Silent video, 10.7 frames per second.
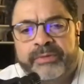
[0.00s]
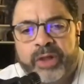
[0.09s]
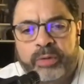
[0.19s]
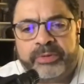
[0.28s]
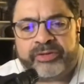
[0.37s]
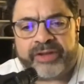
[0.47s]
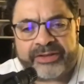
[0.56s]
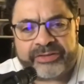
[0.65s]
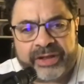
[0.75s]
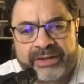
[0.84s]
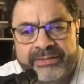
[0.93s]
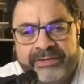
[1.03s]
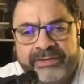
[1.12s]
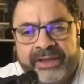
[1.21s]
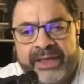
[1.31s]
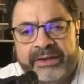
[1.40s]
Global Jazz Studies,
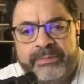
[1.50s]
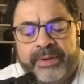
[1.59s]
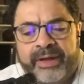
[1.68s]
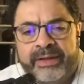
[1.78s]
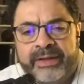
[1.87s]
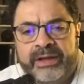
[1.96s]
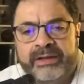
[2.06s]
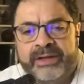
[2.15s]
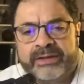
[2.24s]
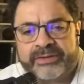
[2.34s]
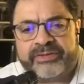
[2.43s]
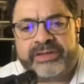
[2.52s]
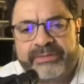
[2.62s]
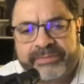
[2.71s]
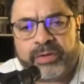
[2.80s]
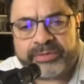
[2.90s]
headed by Dr.
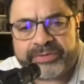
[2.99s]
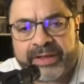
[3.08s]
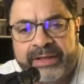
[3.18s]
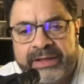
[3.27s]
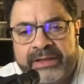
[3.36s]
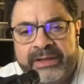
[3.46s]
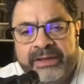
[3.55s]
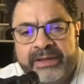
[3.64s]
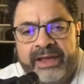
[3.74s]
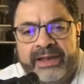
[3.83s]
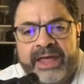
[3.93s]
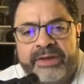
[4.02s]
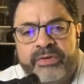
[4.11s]
Steve Losa. And I don't